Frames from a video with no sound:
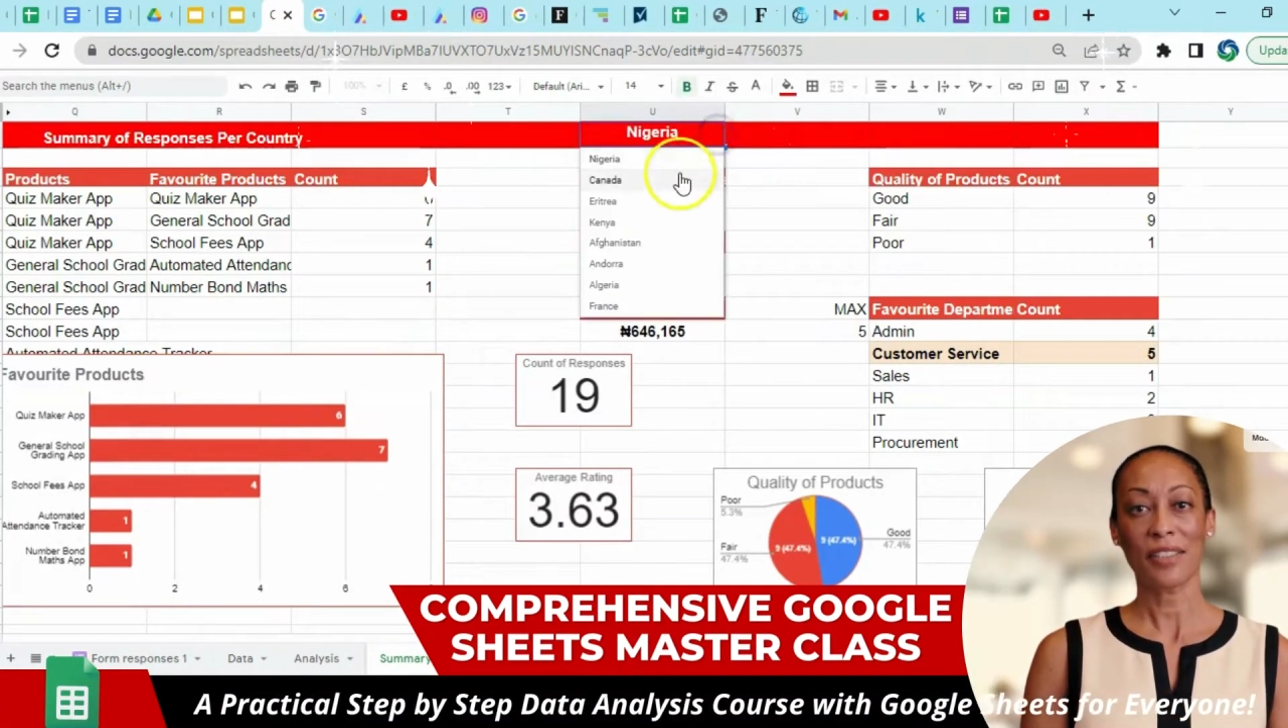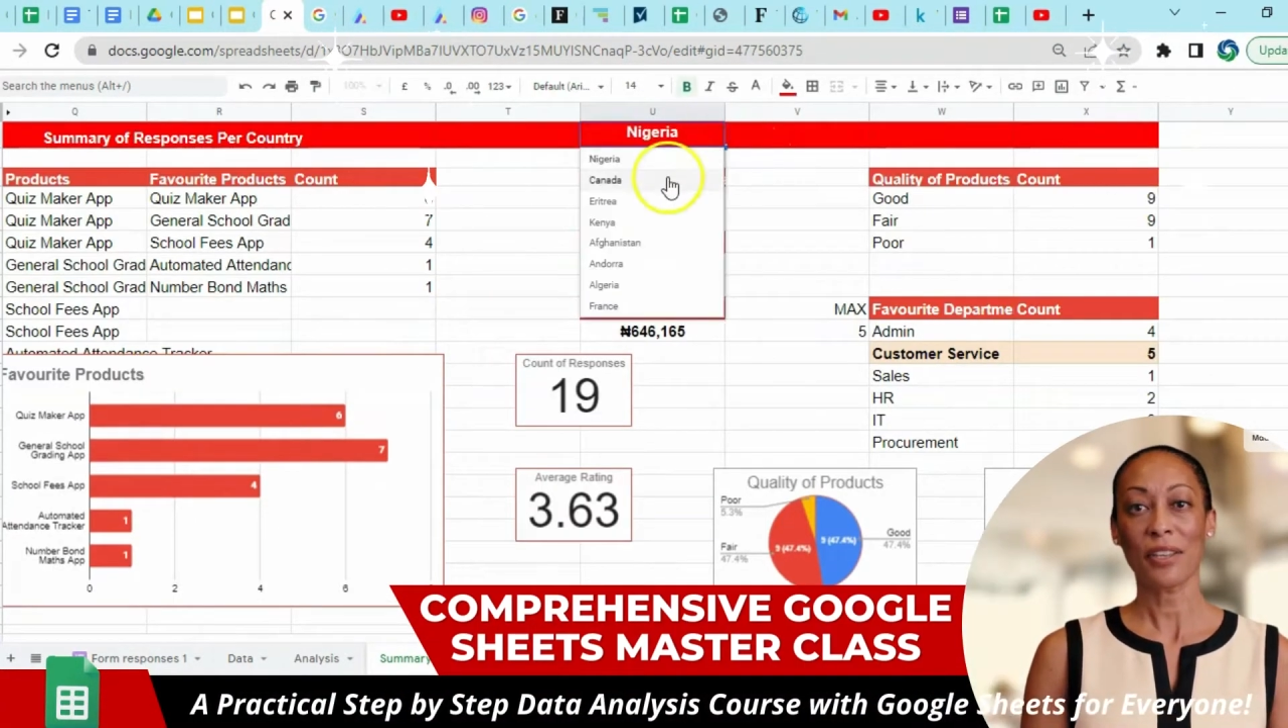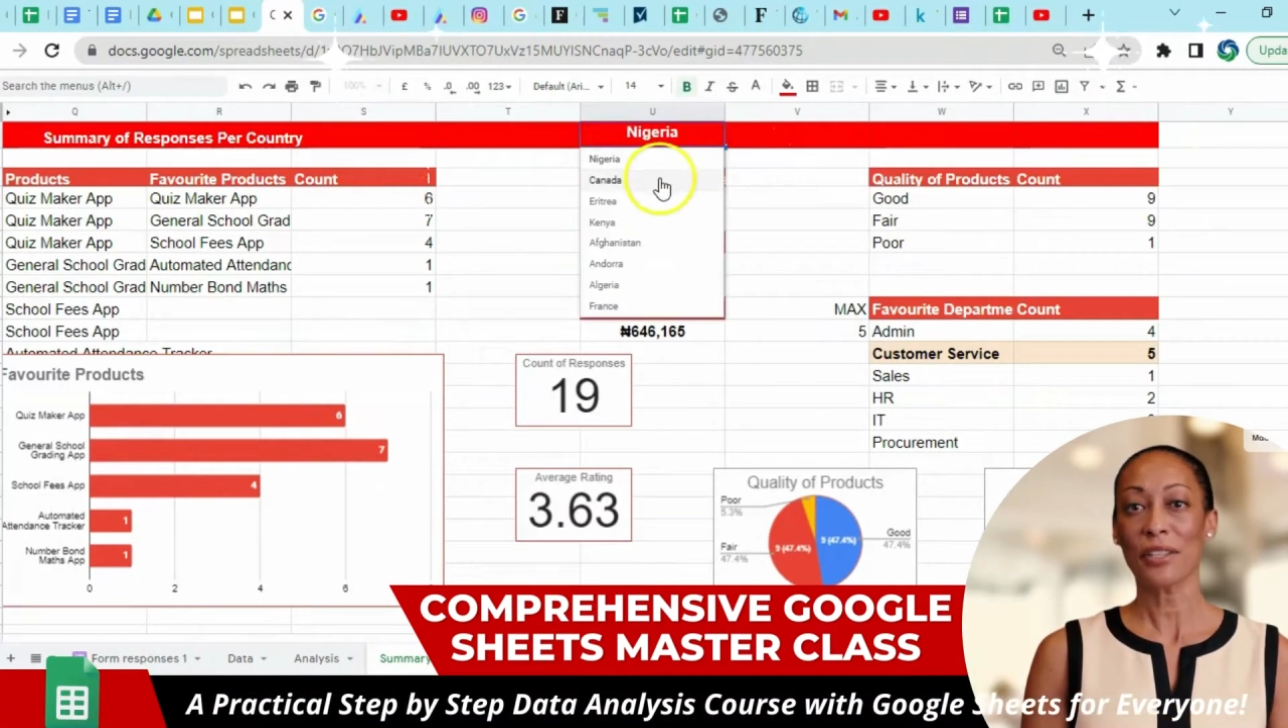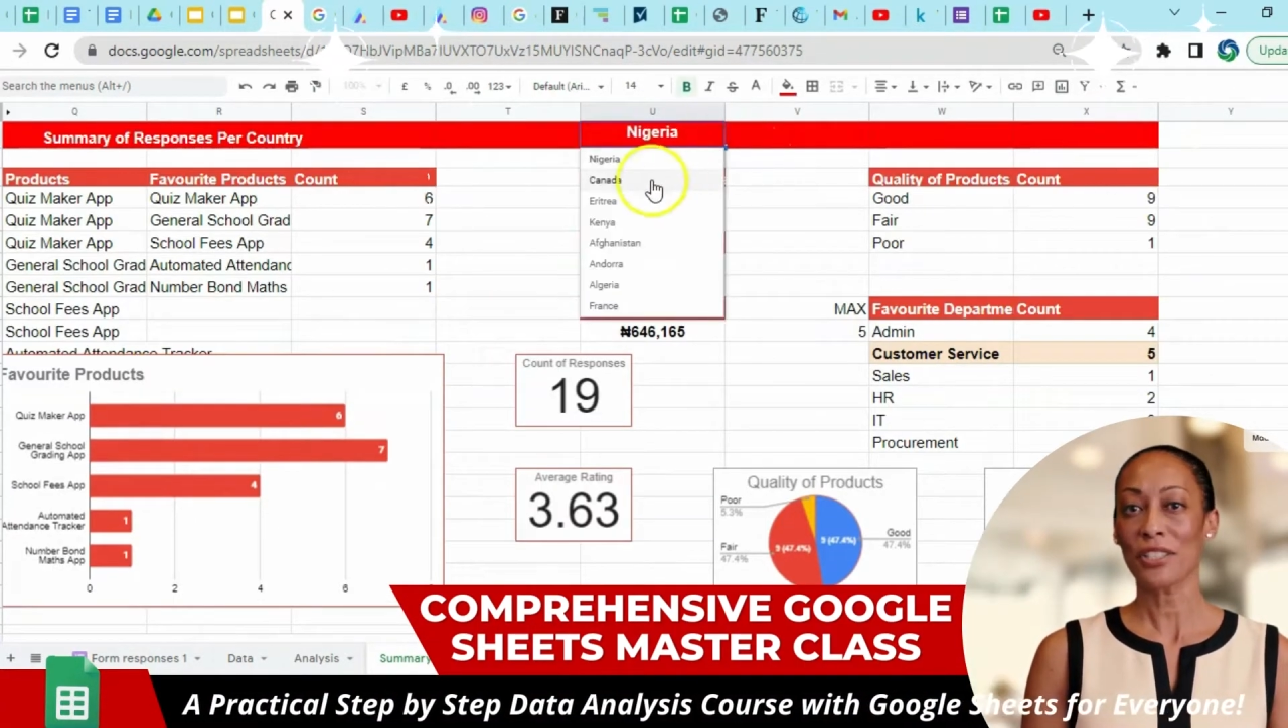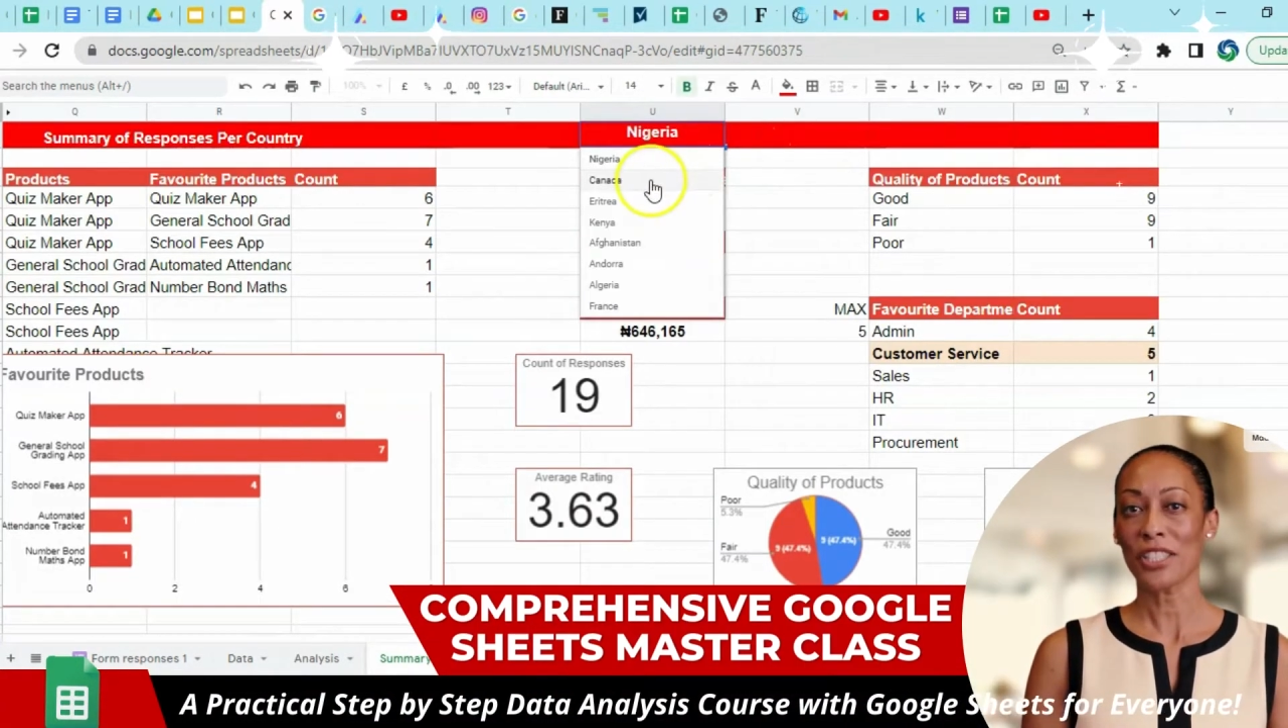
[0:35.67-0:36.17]

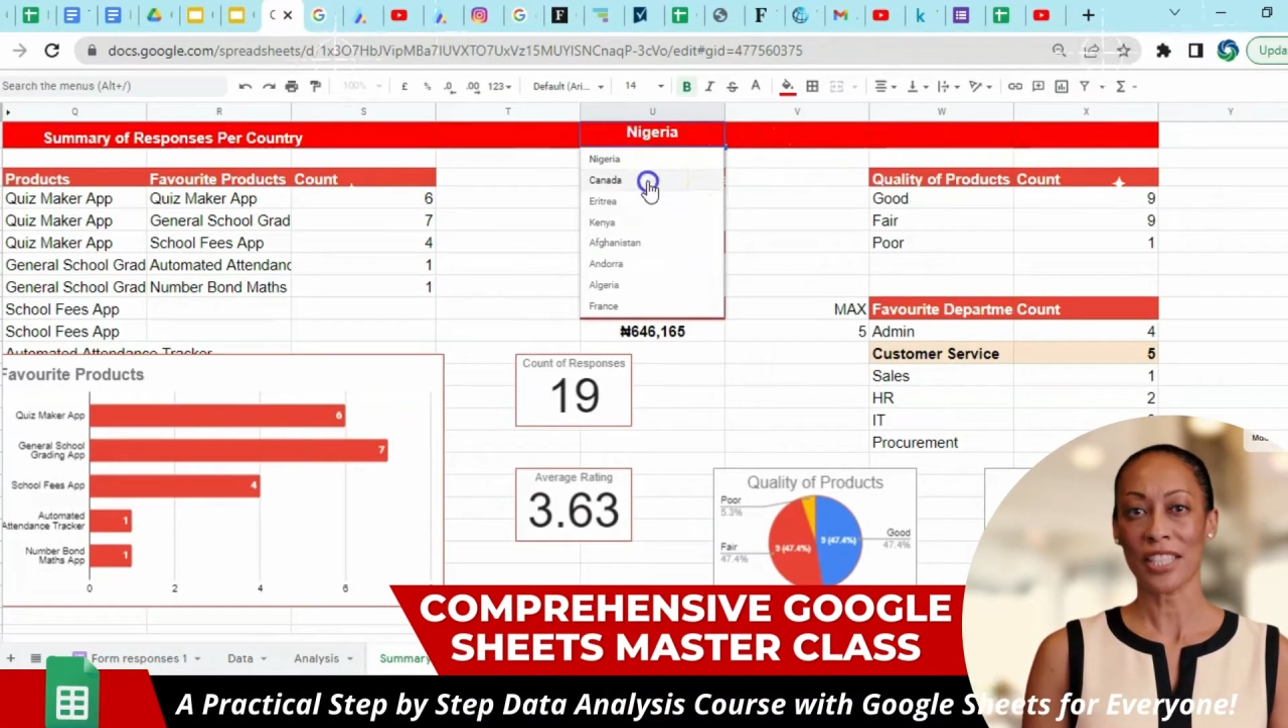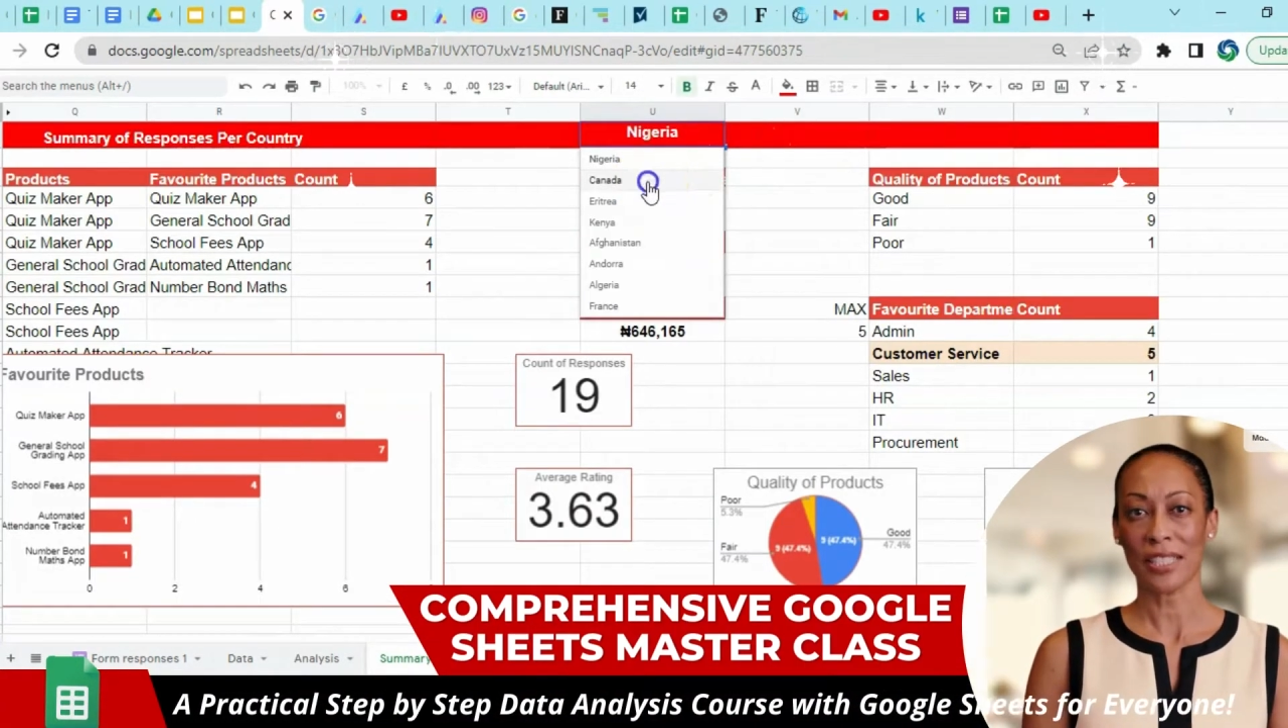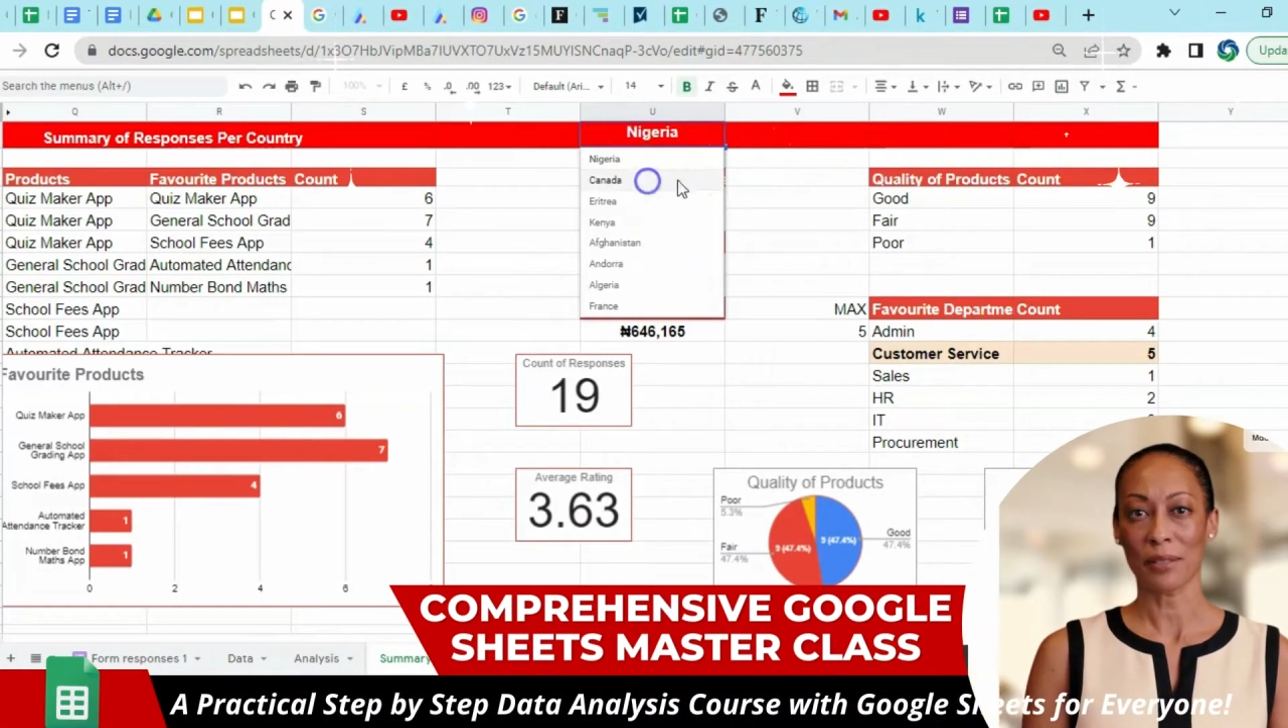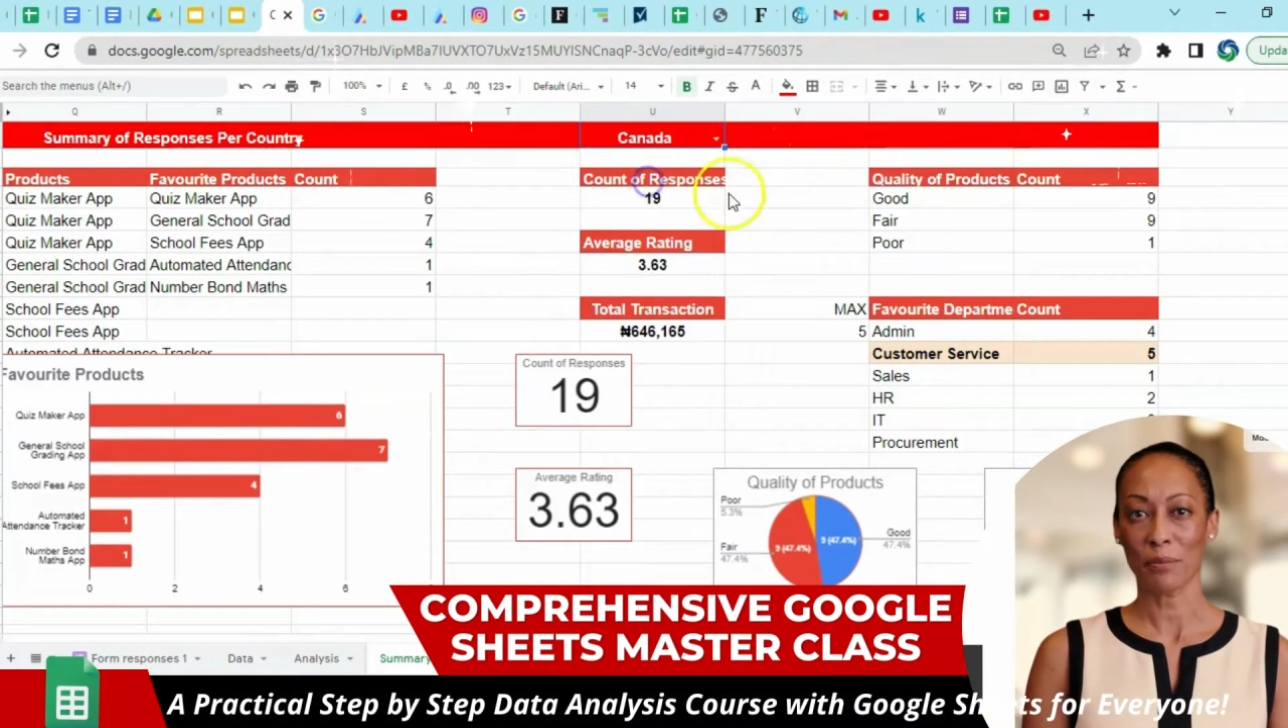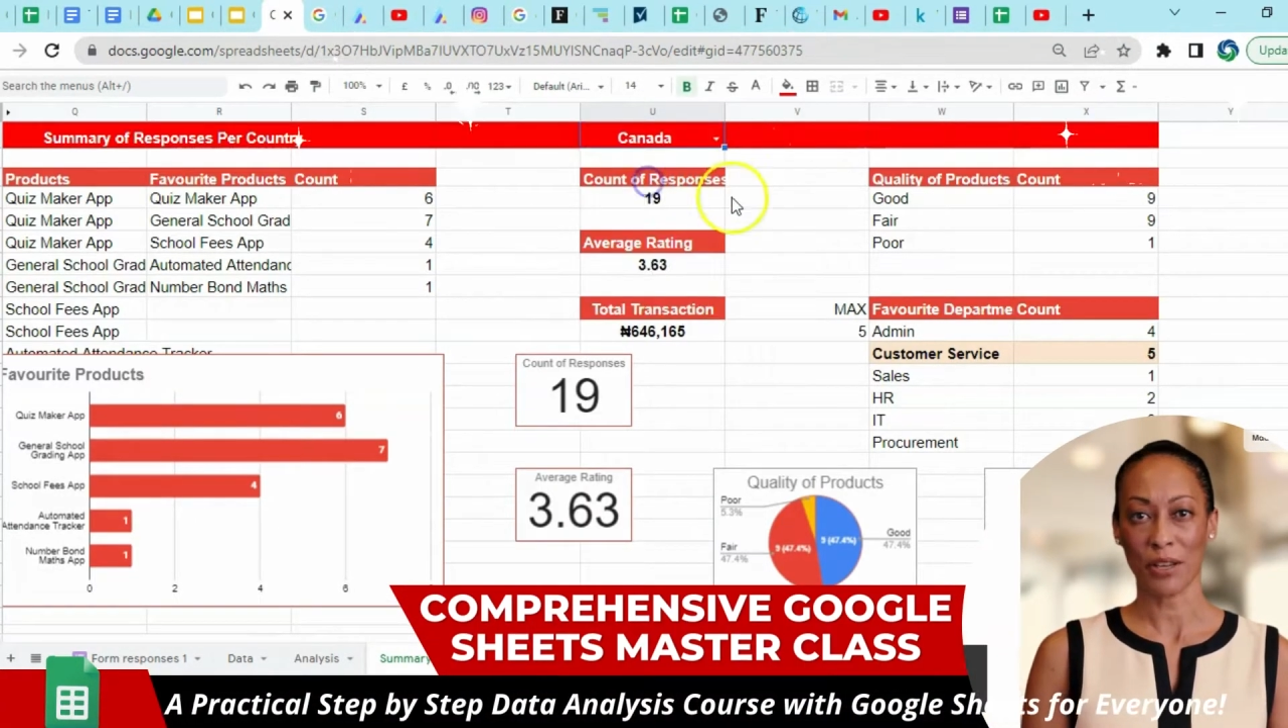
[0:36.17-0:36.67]
Google Sheet,